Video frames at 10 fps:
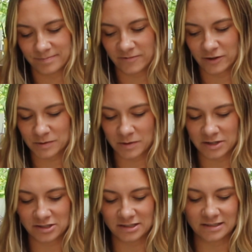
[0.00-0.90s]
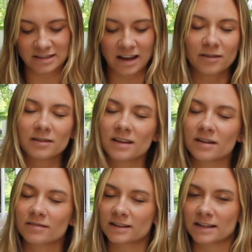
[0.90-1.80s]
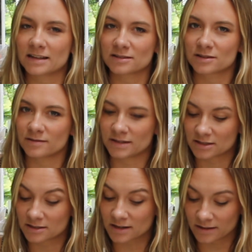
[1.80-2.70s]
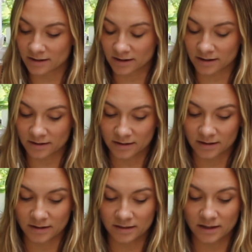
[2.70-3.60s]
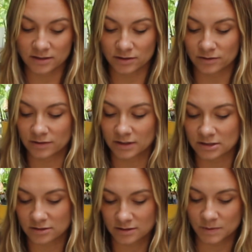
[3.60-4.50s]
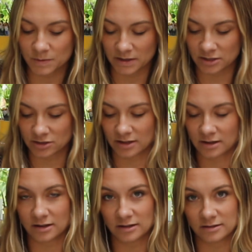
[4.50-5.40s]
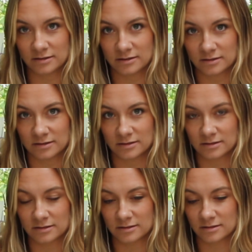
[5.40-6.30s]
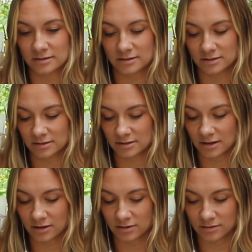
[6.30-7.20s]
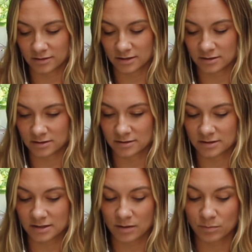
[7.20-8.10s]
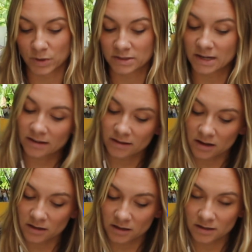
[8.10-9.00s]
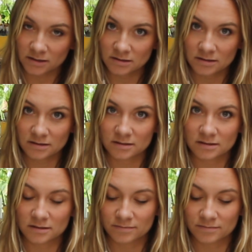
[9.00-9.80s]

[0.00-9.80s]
First question is, how do they relate to each other? They do have relationships with each other. So do some protect the others?